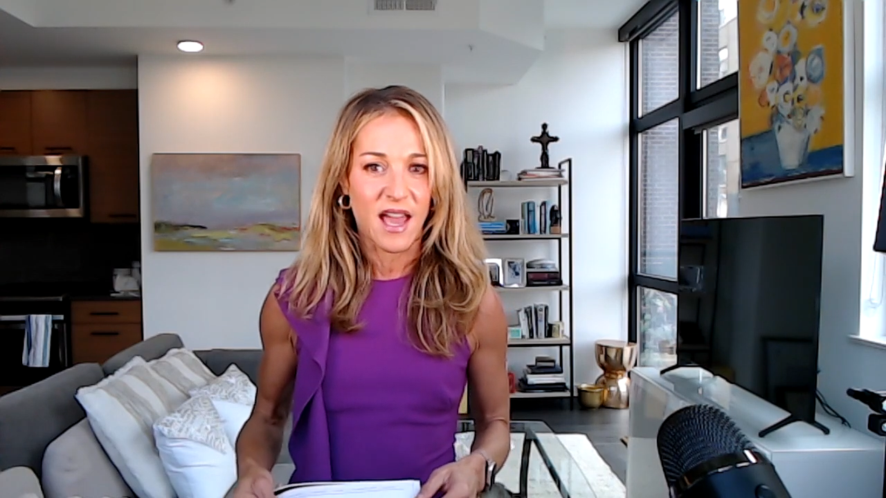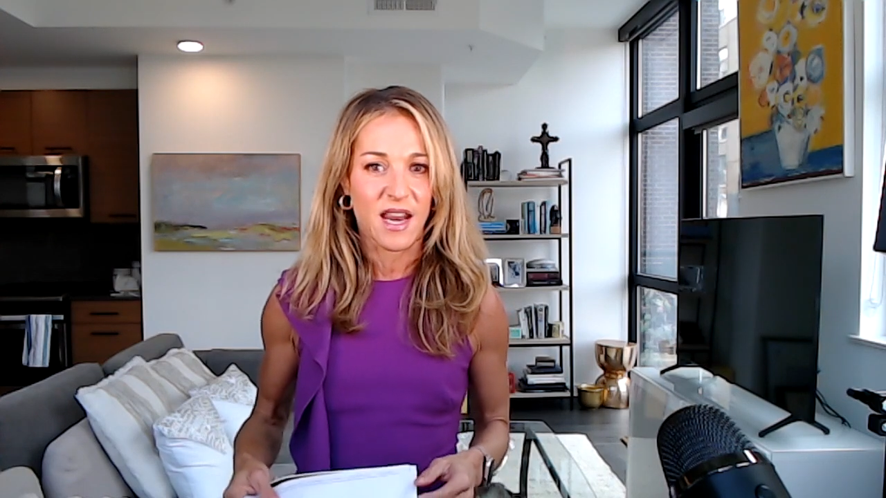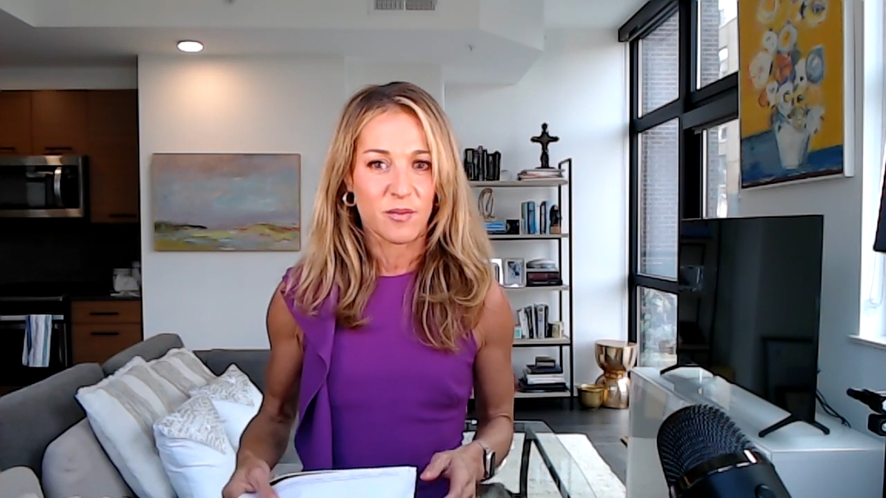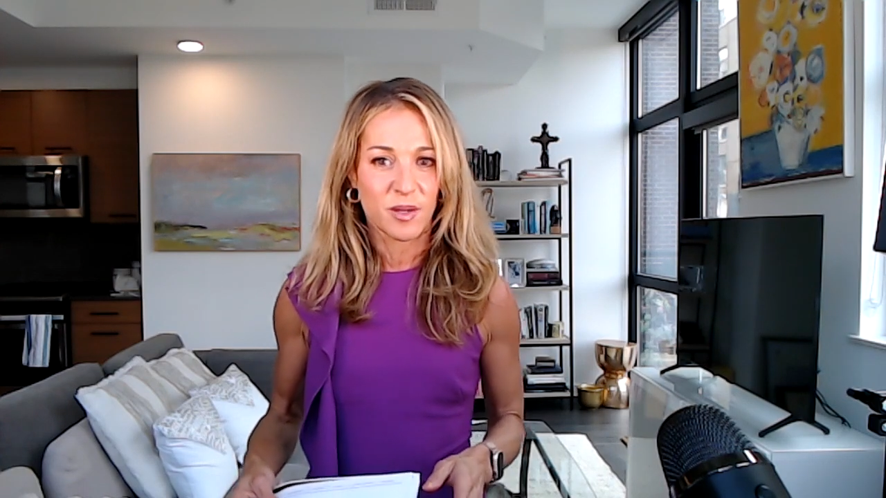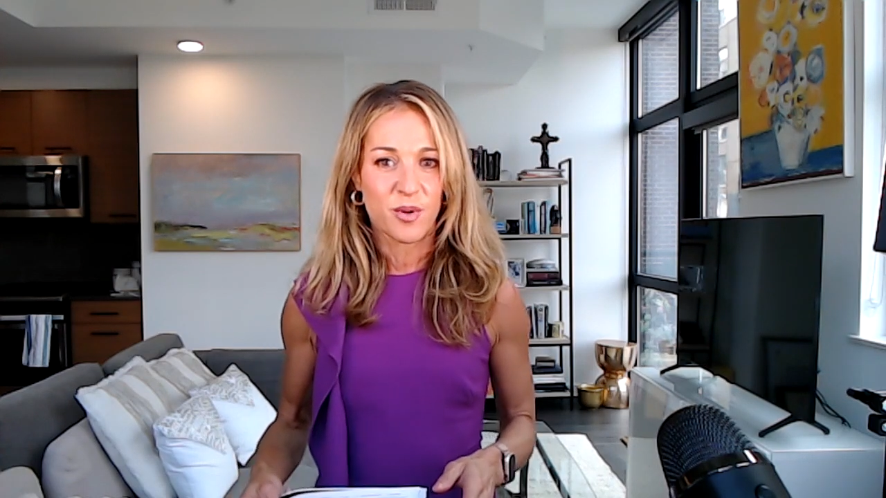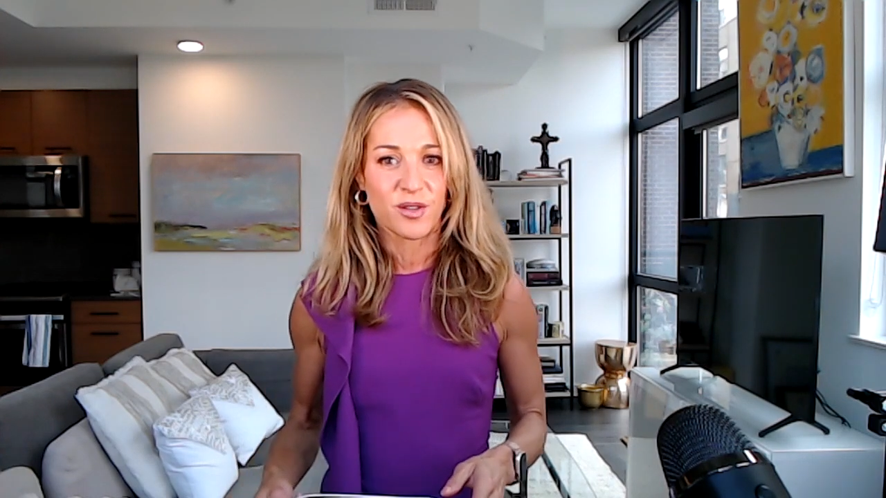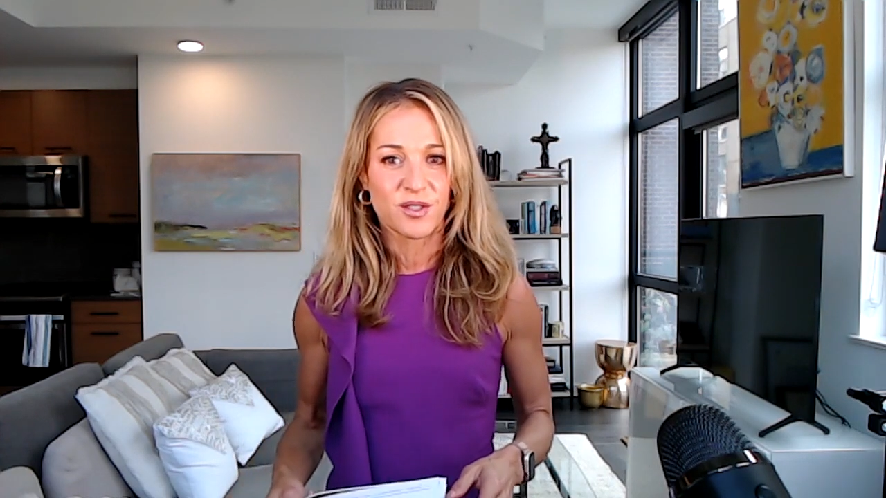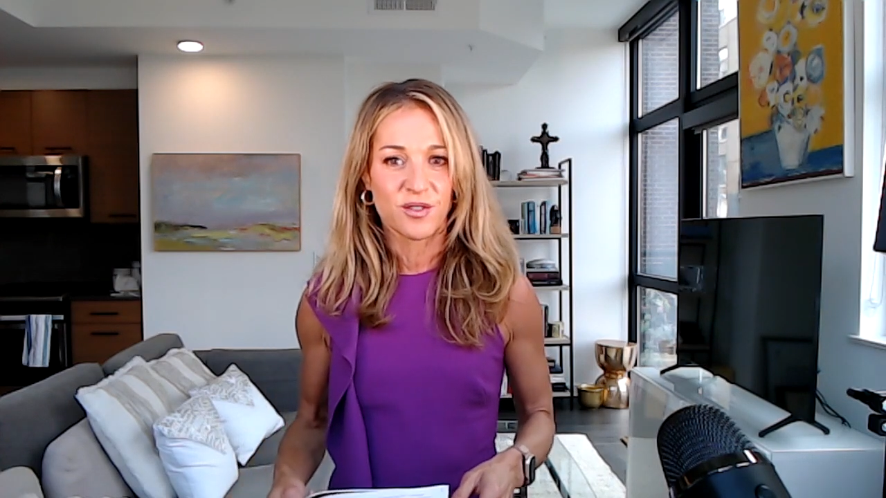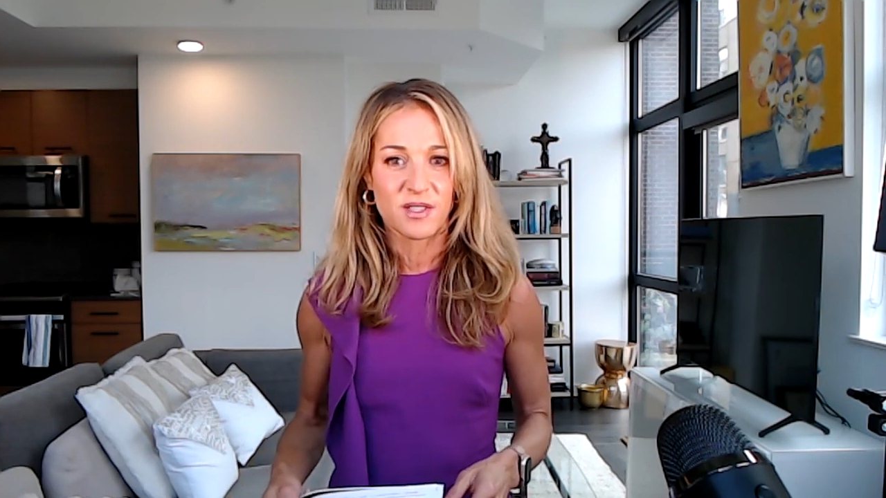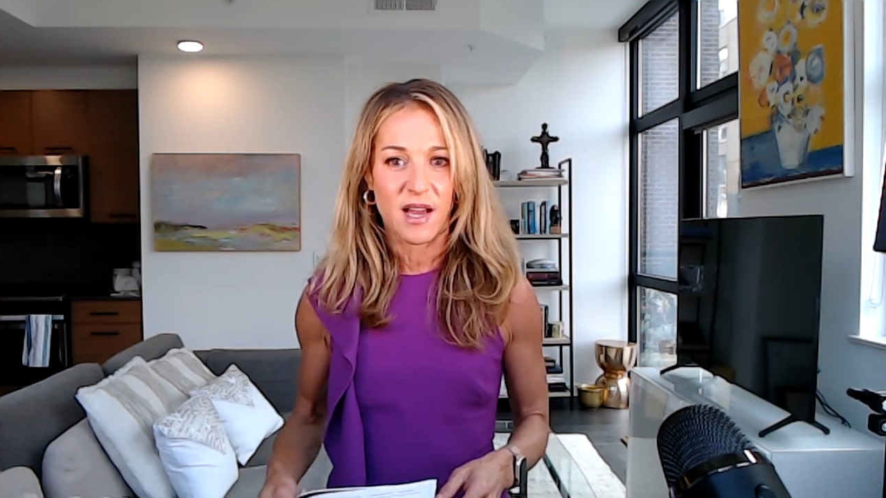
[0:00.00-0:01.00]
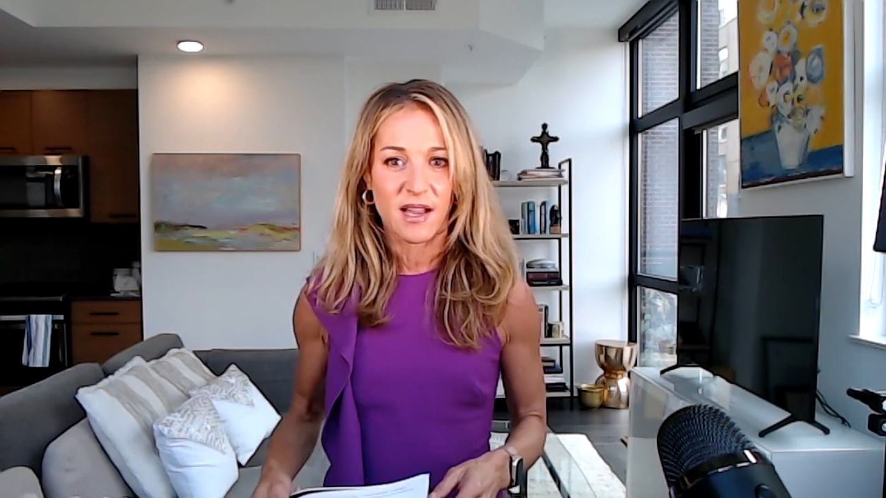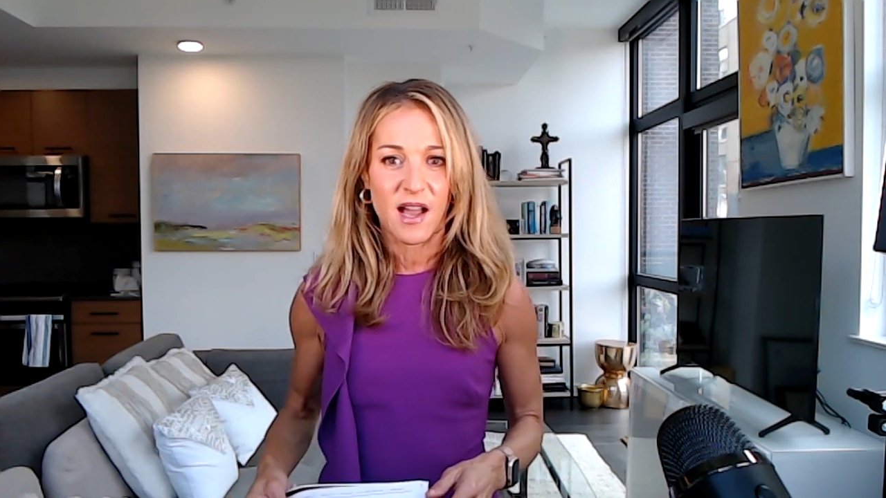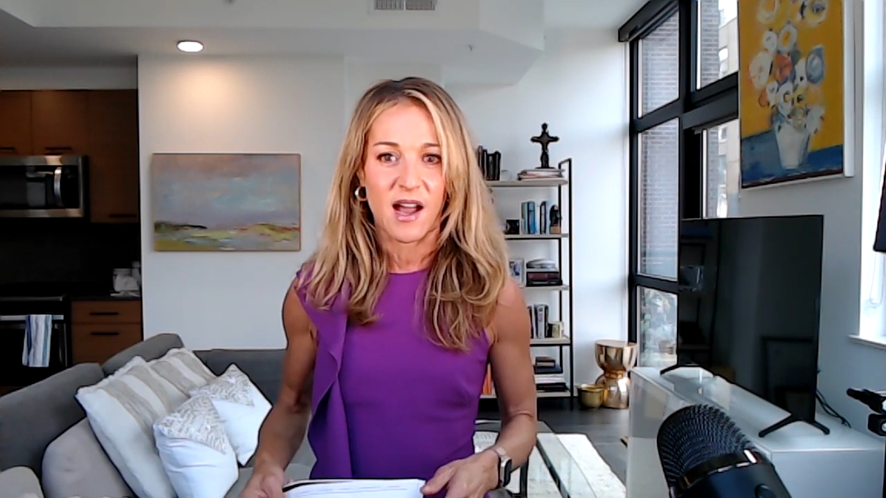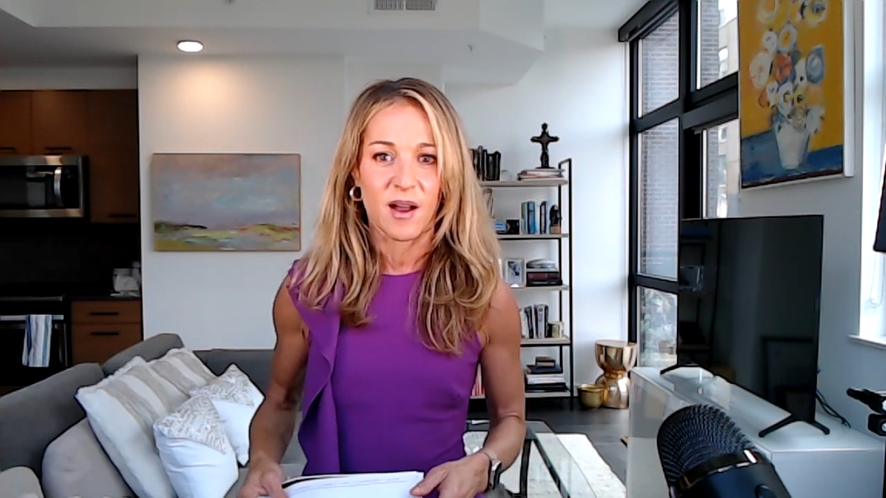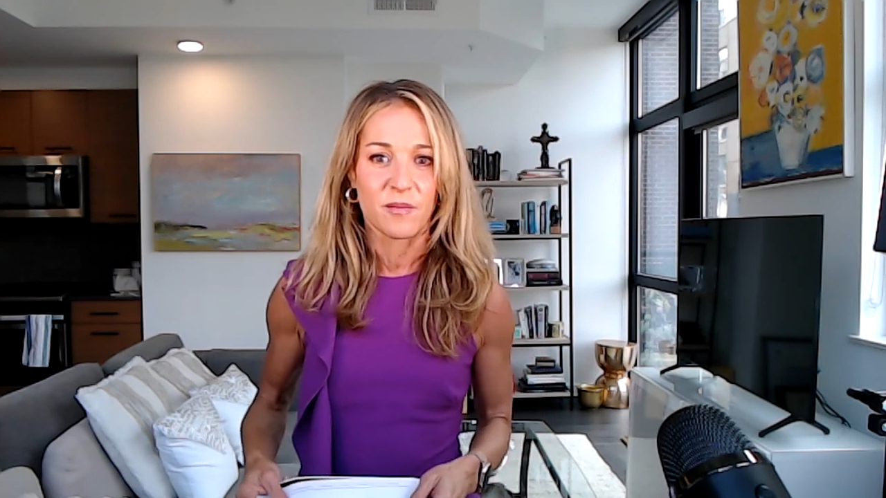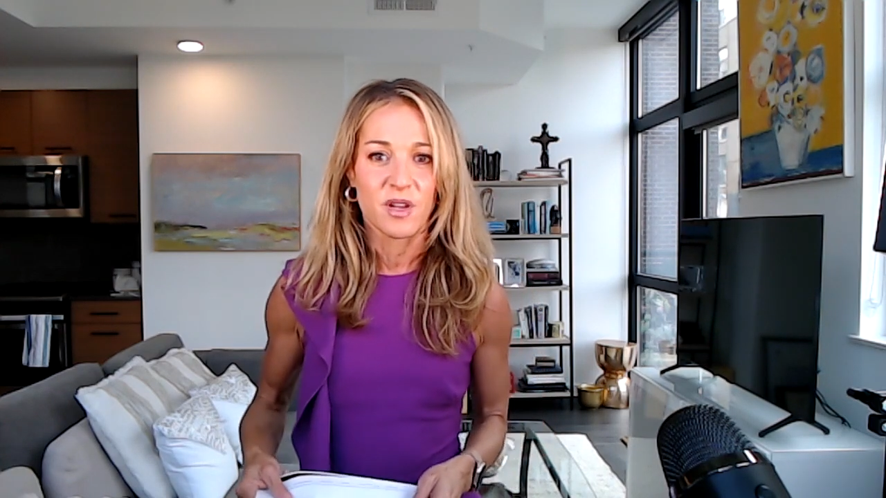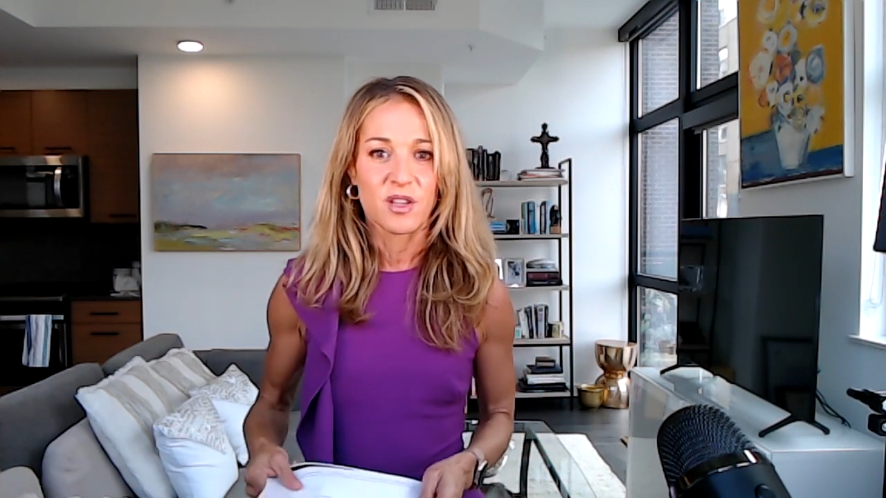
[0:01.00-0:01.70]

at emilypostnews.com.